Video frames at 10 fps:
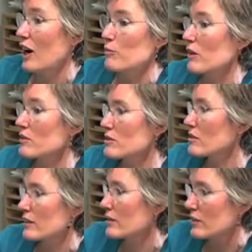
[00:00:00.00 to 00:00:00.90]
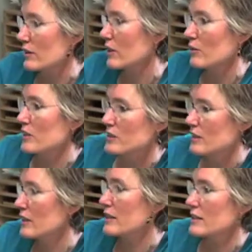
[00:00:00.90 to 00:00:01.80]
I'm always trying to figure out what's
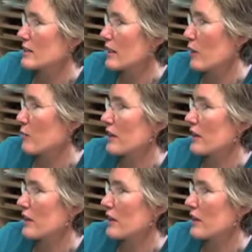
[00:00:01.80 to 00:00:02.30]
the next step,